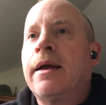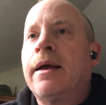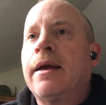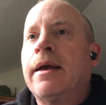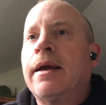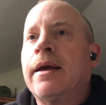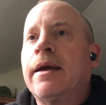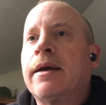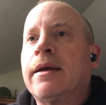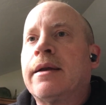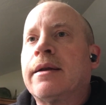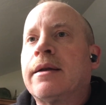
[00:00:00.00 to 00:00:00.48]

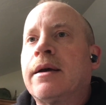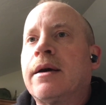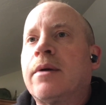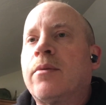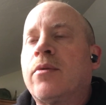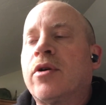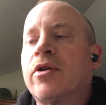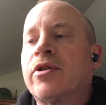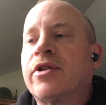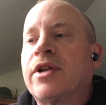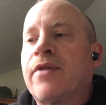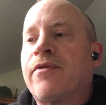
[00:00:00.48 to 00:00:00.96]
and uh,
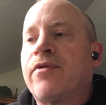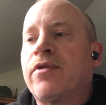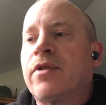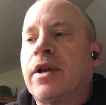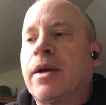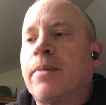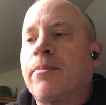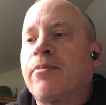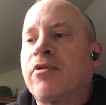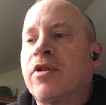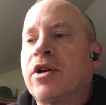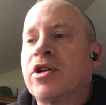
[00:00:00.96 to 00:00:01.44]
we're definitely
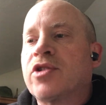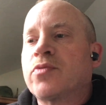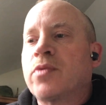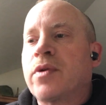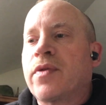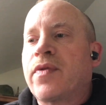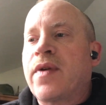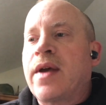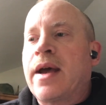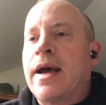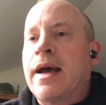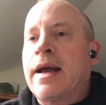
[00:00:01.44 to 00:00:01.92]
impressed
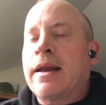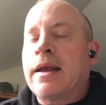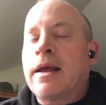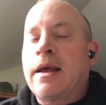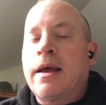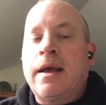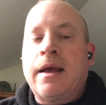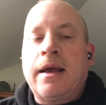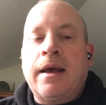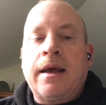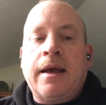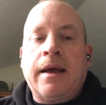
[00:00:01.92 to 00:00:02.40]
with that.
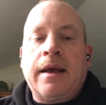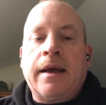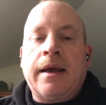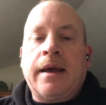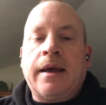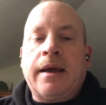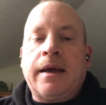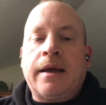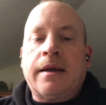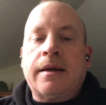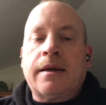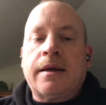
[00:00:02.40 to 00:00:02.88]

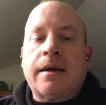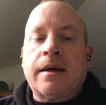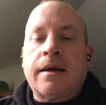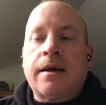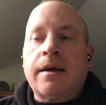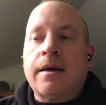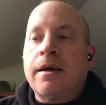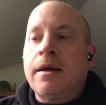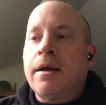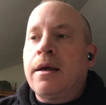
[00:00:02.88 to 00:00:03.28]
And uh,